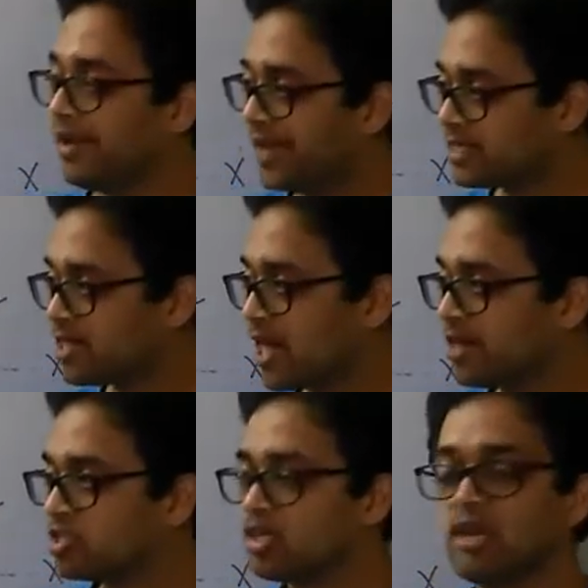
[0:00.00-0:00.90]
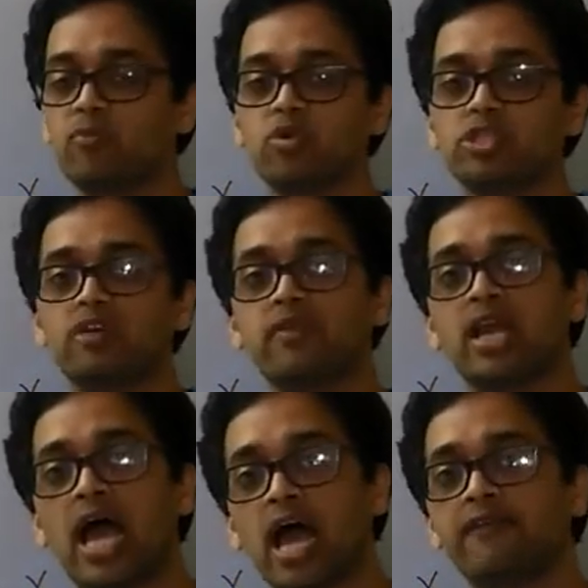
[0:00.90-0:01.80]
X directional motion
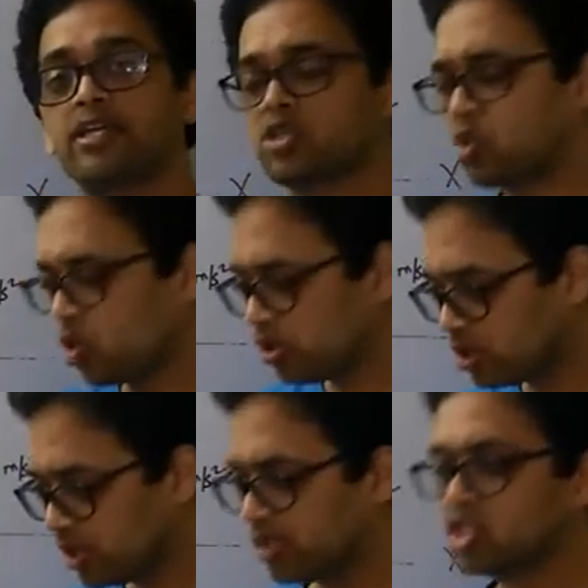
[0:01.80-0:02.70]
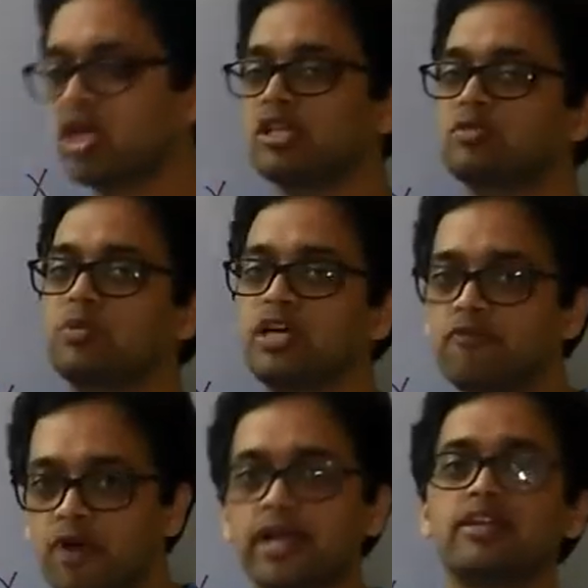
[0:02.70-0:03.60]
will have its own initial speed,
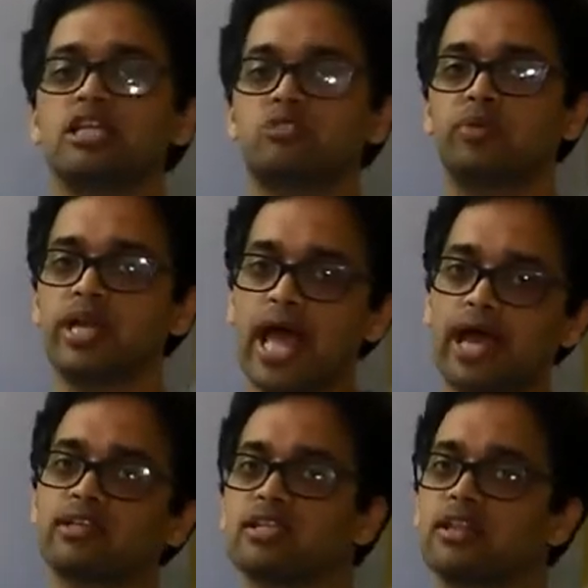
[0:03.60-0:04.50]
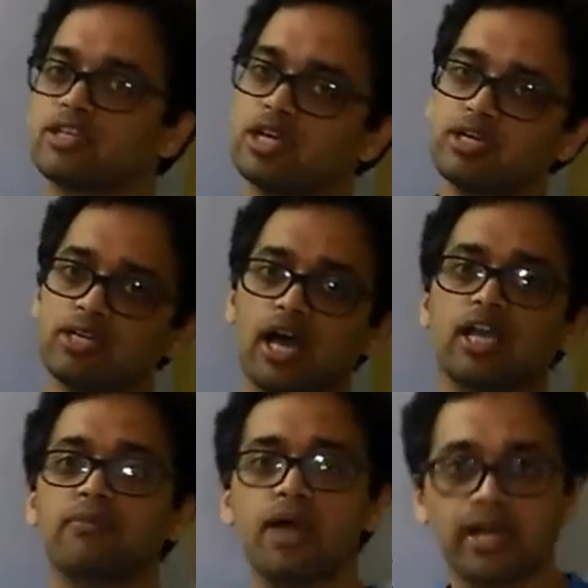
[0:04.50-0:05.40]
final speed, acceleration,
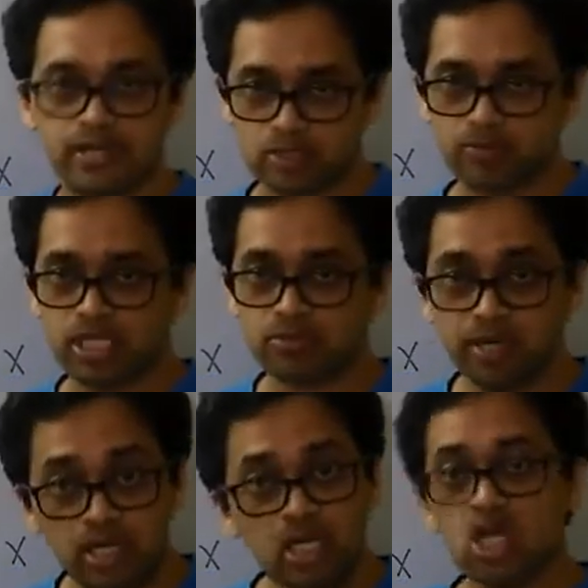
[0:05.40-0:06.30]
time and displacement.